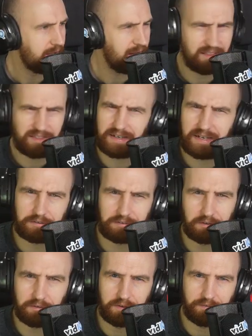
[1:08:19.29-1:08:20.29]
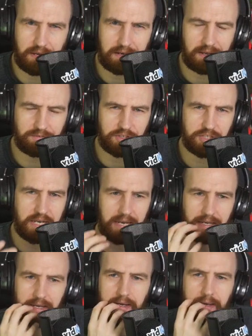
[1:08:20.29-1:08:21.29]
I think they still do that. I'd have to check.